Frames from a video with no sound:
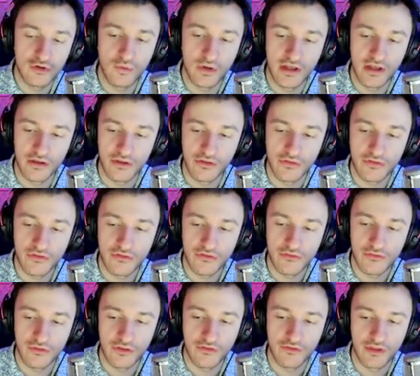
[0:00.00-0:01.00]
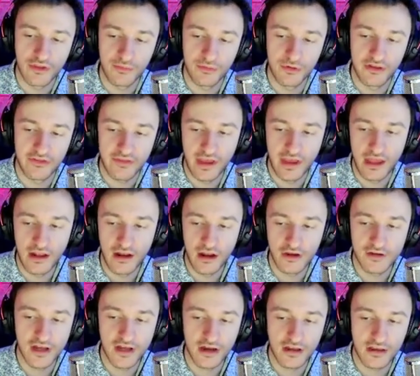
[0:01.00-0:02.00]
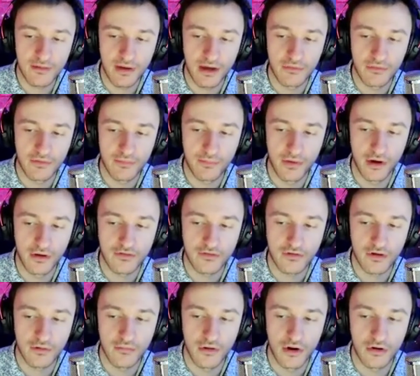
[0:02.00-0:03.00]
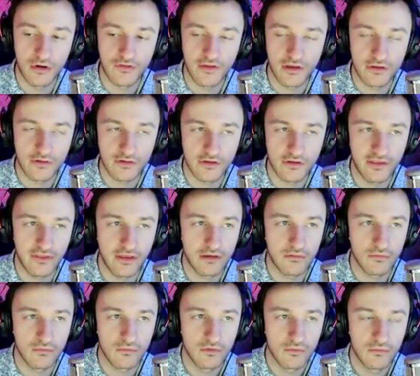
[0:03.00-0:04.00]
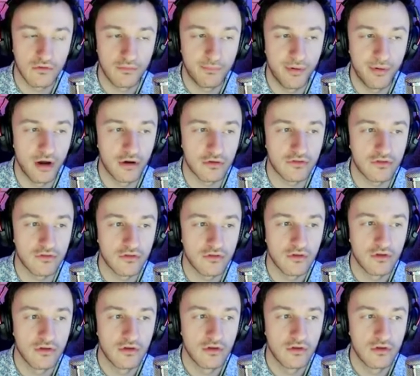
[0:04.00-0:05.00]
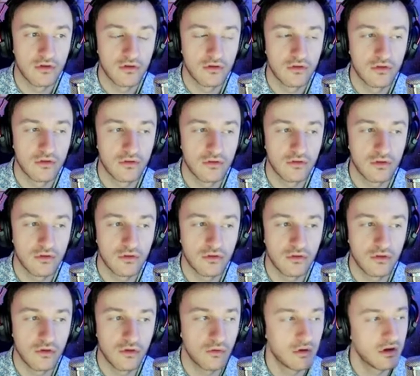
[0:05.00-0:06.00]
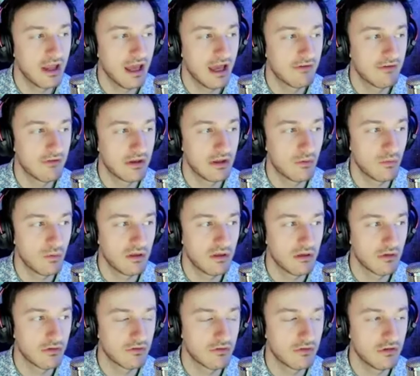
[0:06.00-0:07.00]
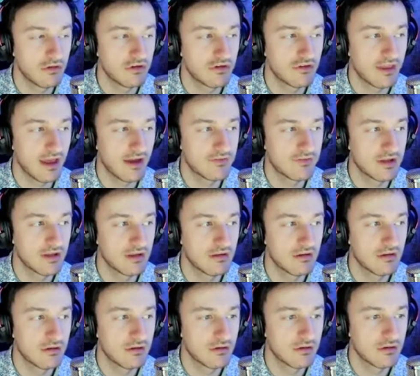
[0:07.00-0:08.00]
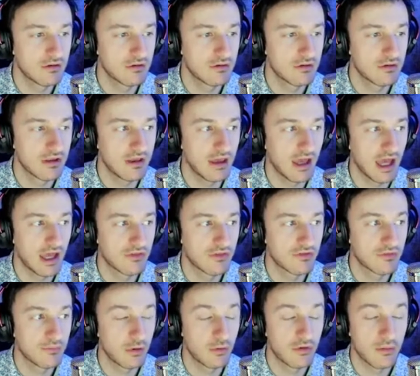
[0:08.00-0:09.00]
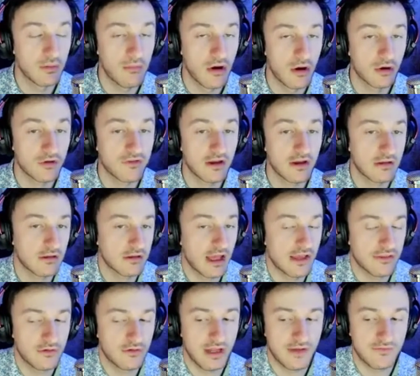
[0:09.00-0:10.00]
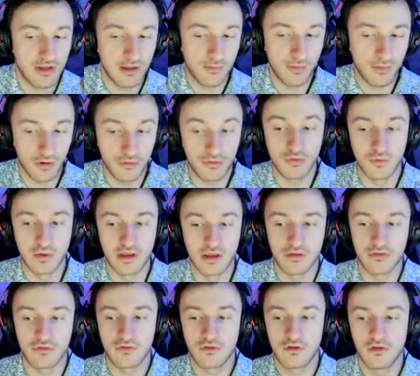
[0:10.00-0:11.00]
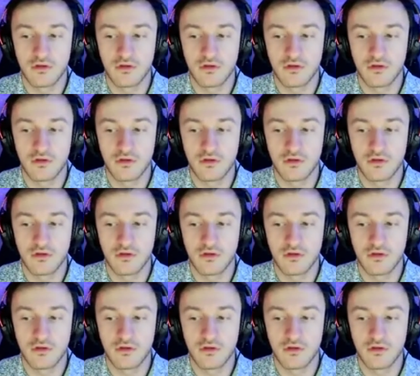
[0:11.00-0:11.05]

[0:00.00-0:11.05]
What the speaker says: wheels for the flip reset? Are you talking about with boats or motorcycles? Because I think with boats, you wouldn't have any wheels, so you just have to guess. But with a motorcycle, yes, you'd have to get both the wheels.